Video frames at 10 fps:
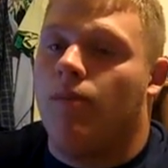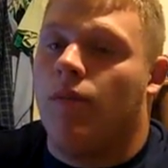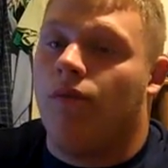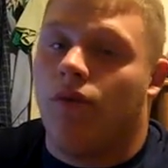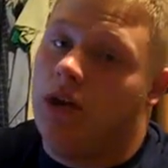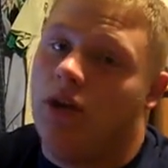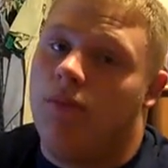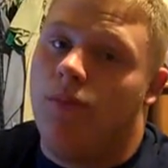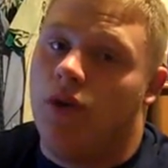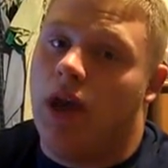before you go
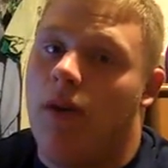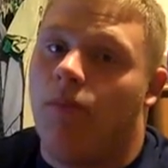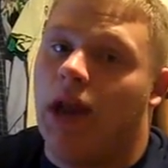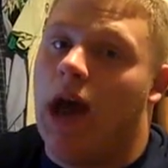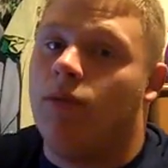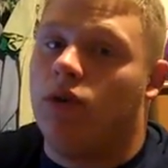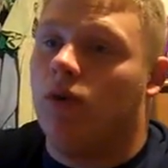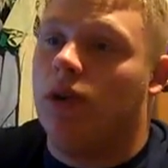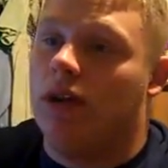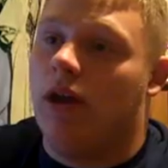to boot camp, what I'm
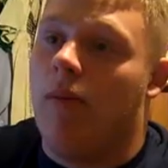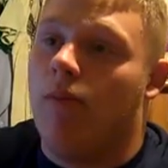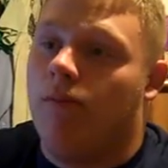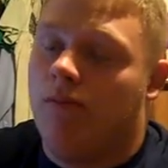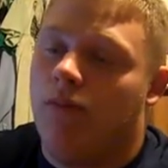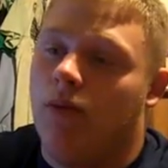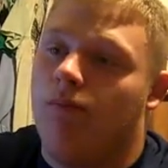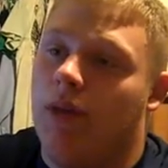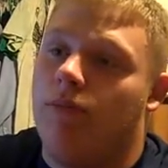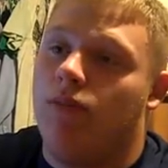doing, and I'm
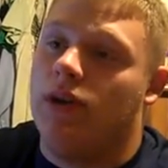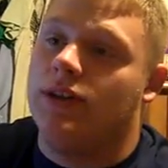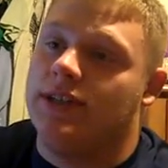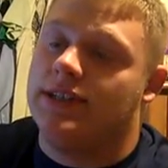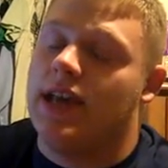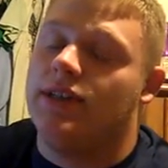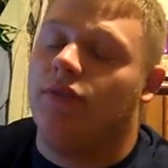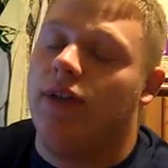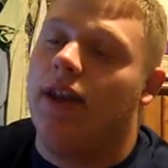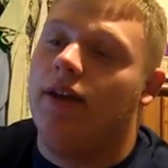being pretty
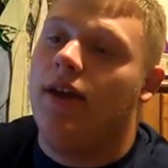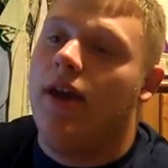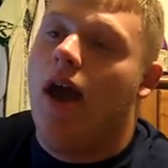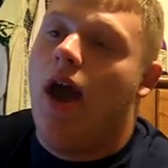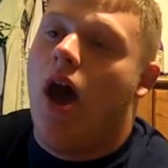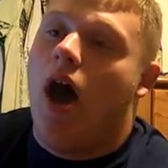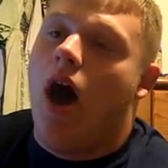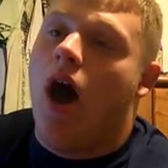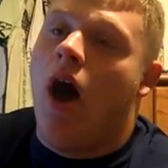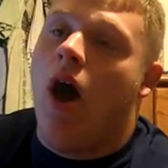successful at it.
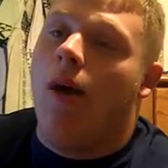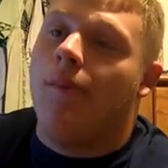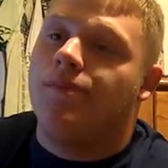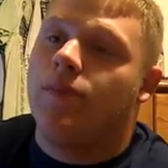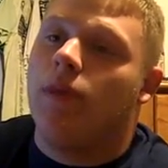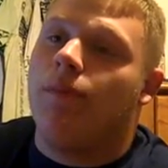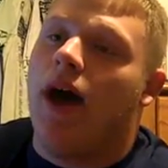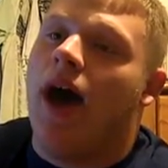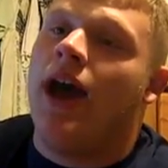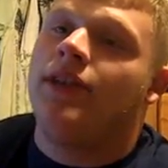But
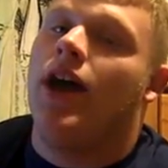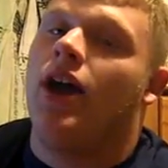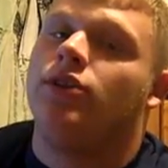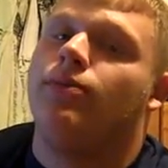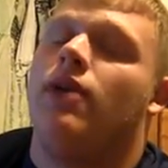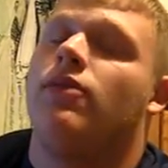I talked to my